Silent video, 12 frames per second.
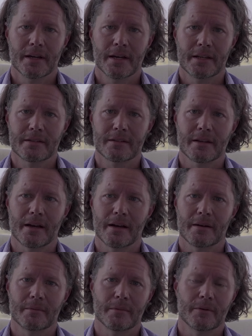It's
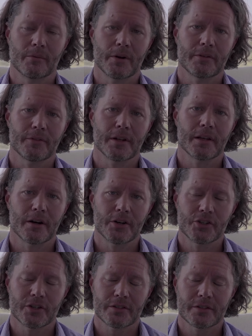one of the
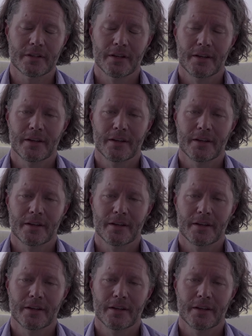largest